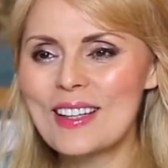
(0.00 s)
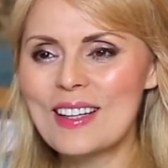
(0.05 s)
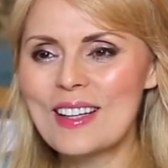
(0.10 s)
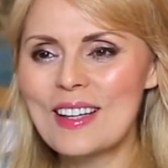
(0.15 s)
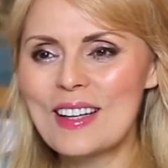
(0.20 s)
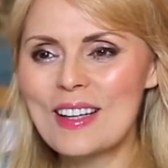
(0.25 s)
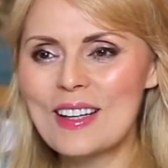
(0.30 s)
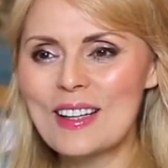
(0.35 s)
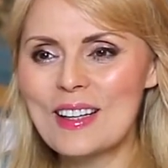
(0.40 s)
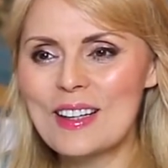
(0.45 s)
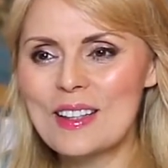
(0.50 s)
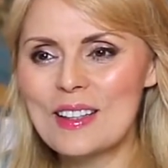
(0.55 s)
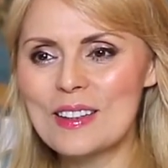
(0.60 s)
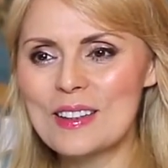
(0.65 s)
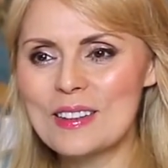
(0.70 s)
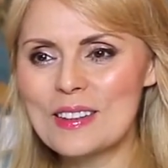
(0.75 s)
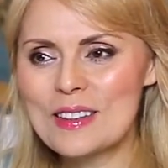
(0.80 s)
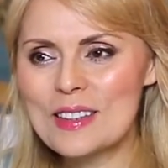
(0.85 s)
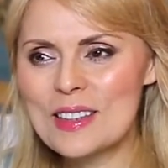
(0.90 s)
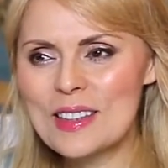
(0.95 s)

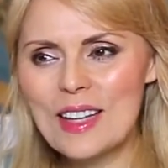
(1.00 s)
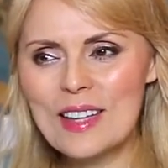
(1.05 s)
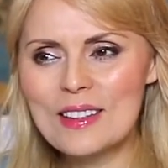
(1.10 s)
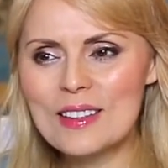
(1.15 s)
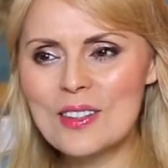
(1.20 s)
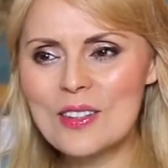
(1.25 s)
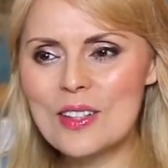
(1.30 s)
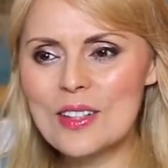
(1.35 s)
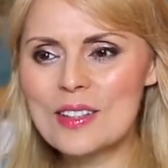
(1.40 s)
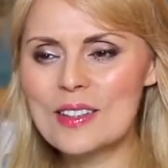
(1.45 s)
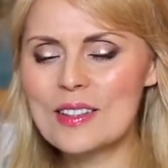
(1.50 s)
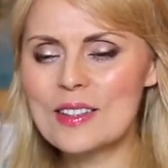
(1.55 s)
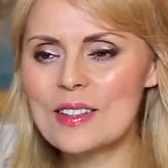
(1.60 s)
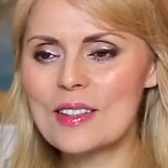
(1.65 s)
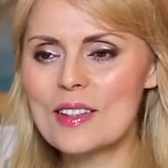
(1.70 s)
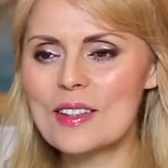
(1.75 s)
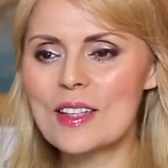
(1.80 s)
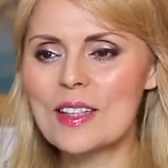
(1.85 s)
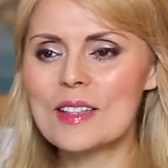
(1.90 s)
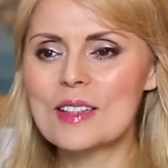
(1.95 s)
uh, slanderers
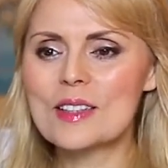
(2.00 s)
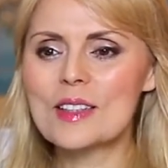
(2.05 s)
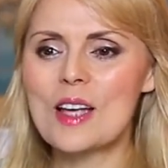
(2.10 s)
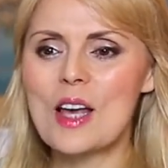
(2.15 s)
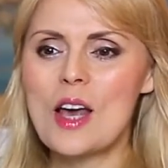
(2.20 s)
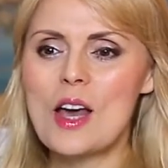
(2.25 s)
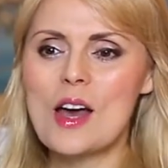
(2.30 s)
and things.